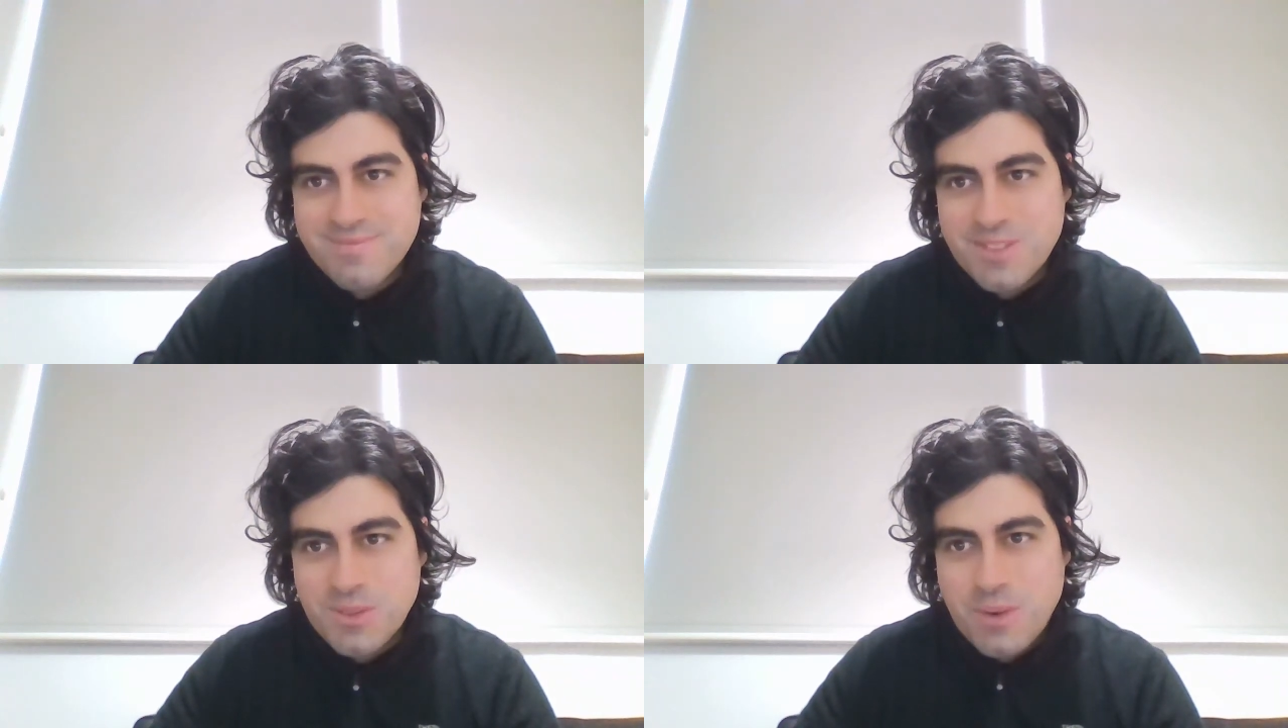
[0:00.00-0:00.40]

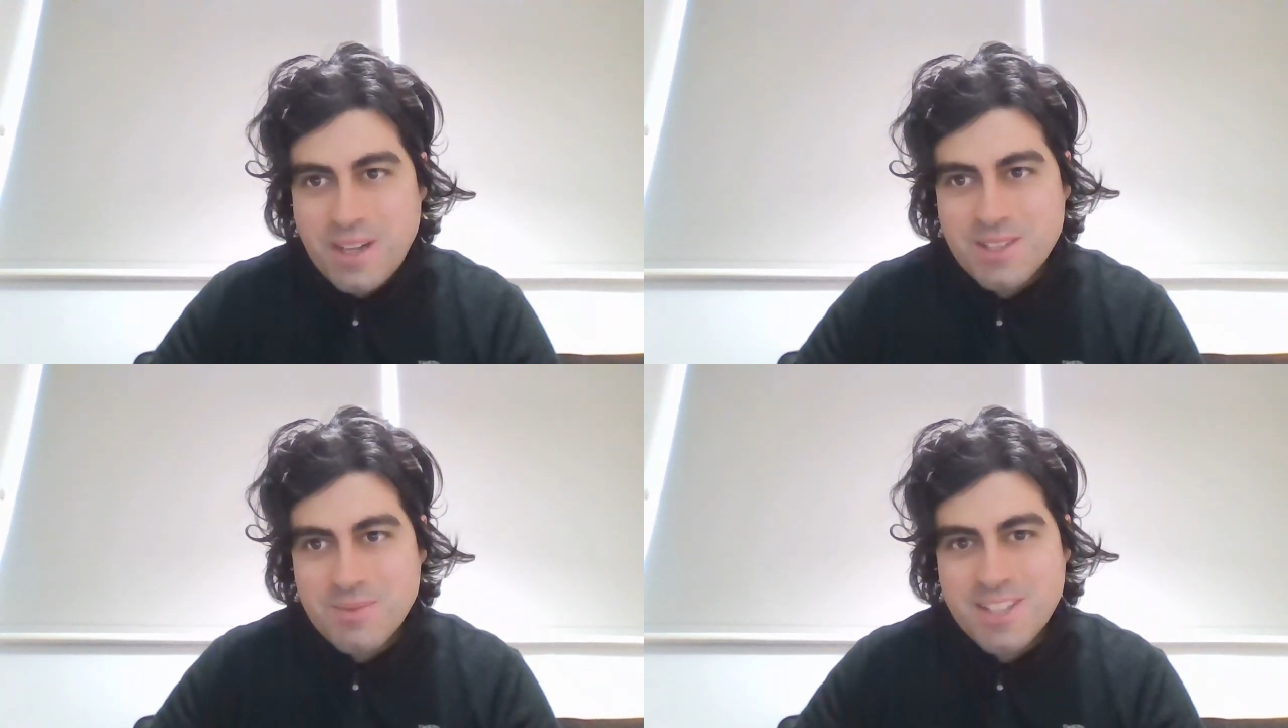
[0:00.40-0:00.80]

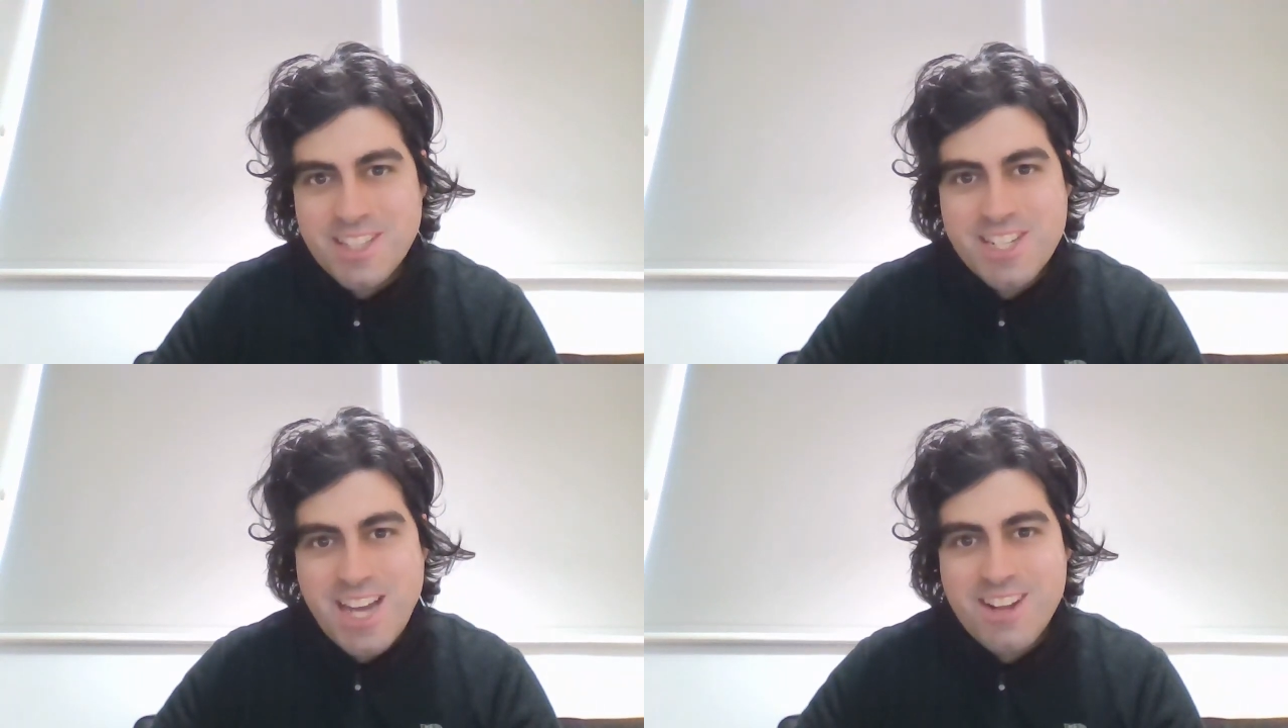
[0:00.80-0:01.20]
Welcome to the
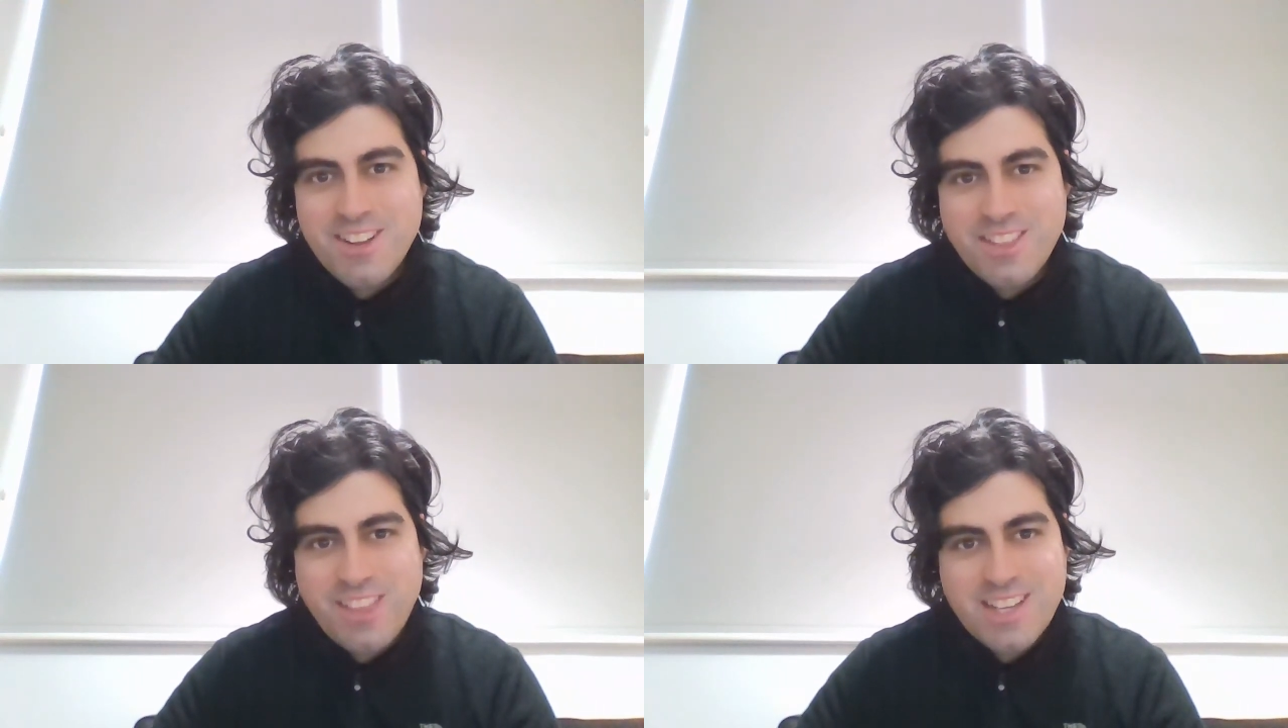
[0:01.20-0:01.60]

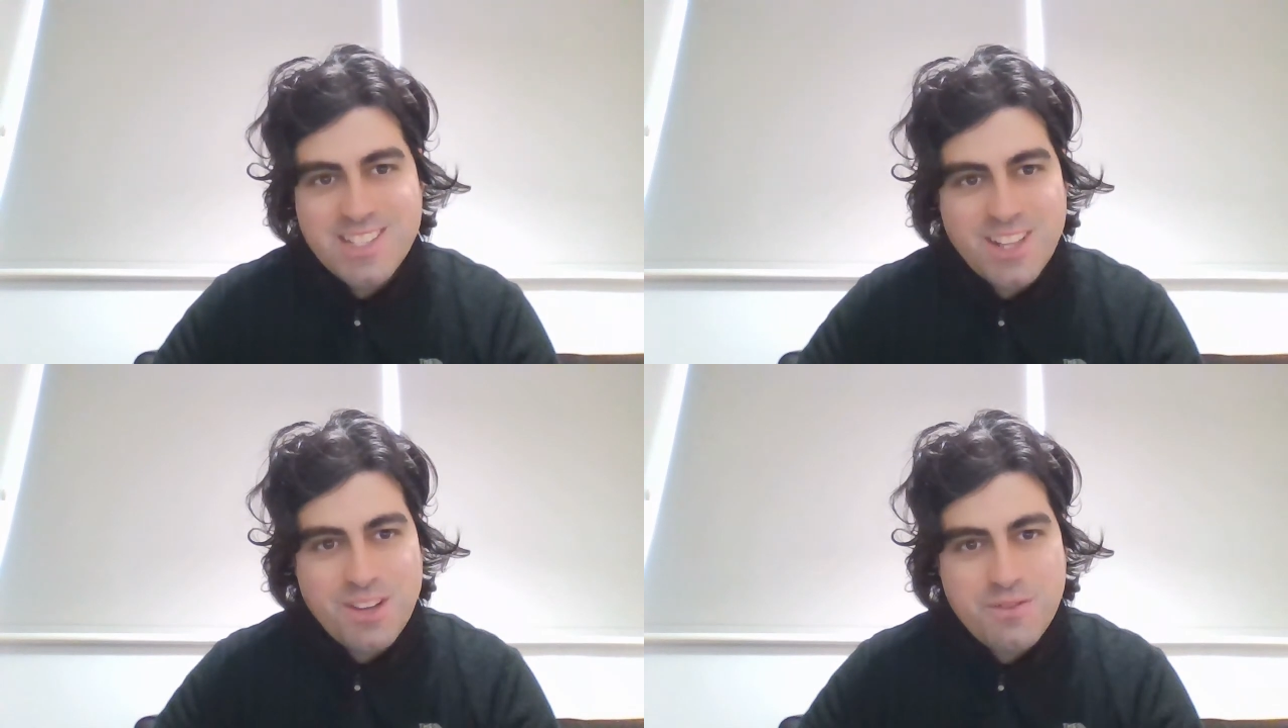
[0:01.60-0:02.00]
channel.
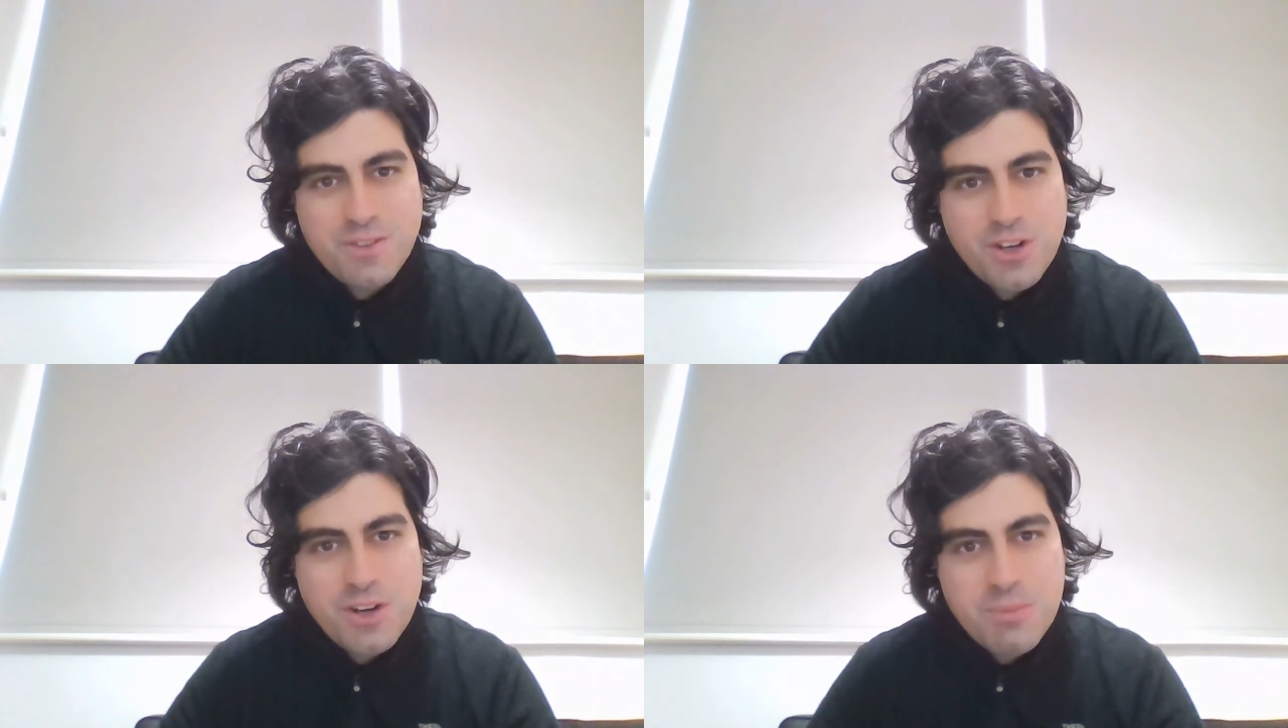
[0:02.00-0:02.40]
Thanks a lot for
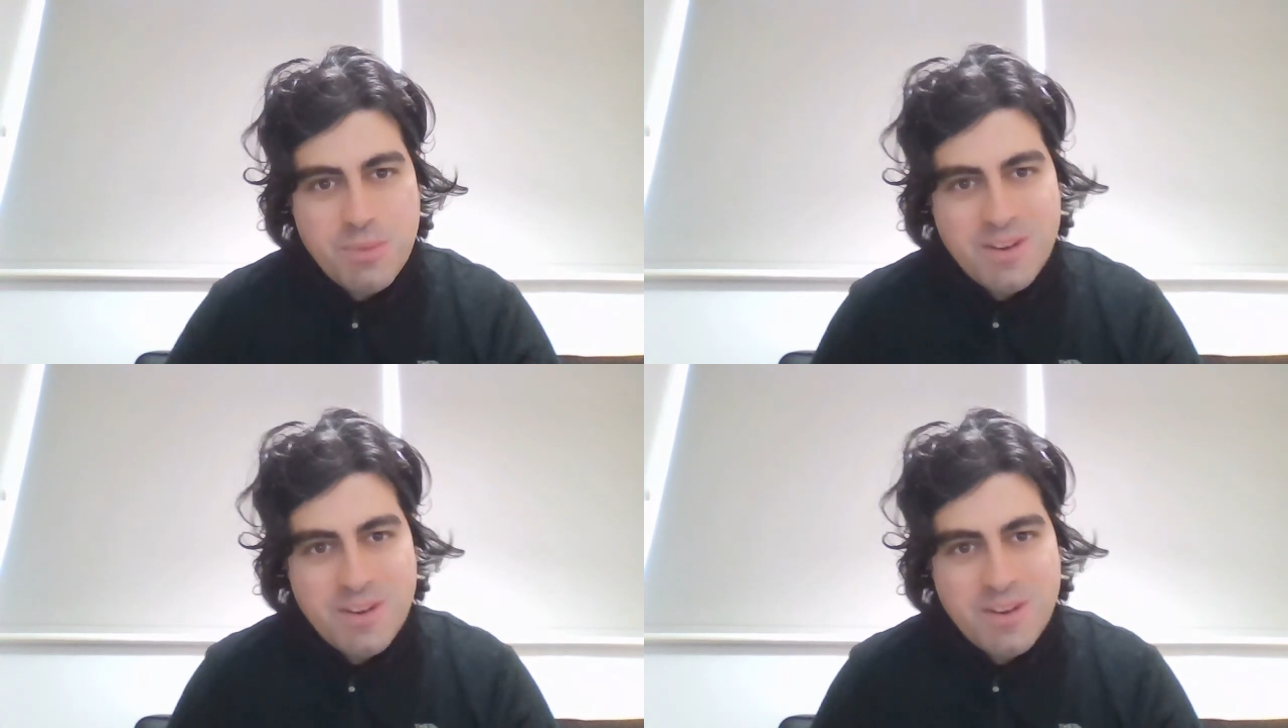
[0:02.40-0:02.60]
joining me.